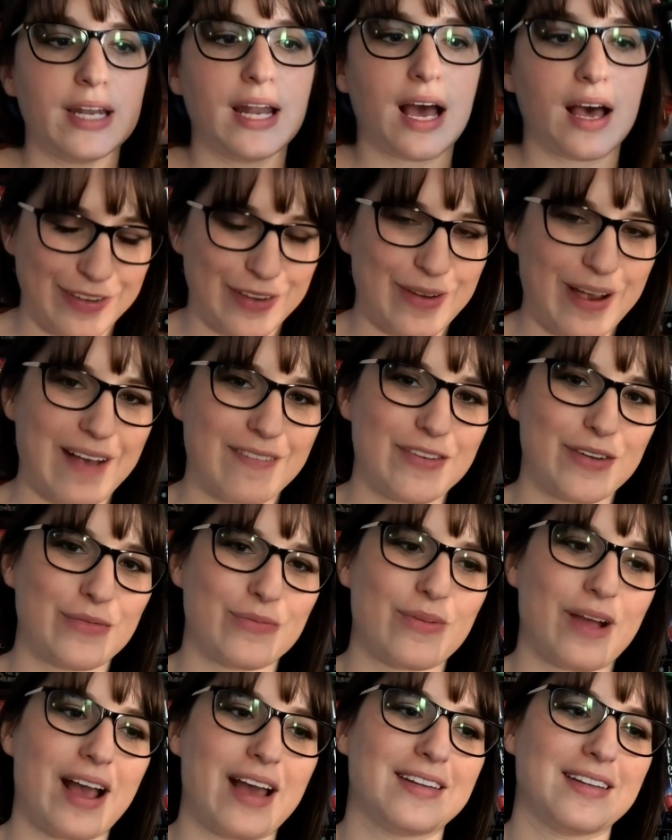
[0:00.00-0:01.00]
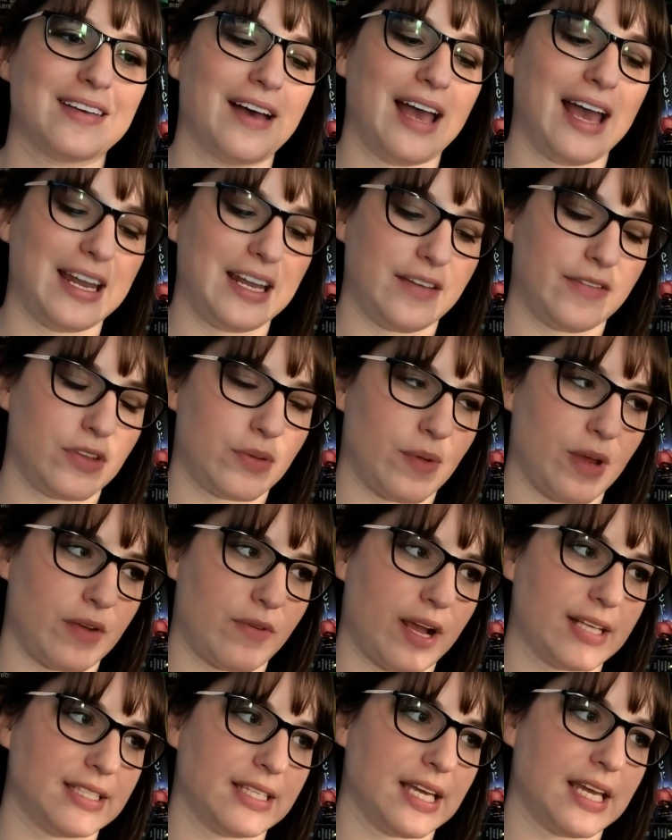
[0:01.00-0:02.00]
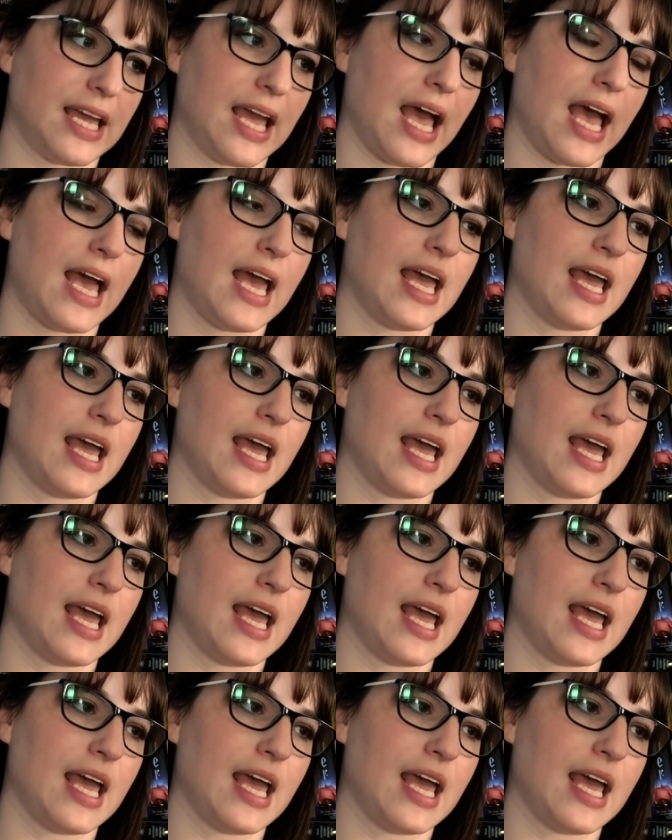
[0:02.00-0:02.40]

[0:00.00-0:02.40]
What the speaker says: If you haven't read any of the Red Rising yet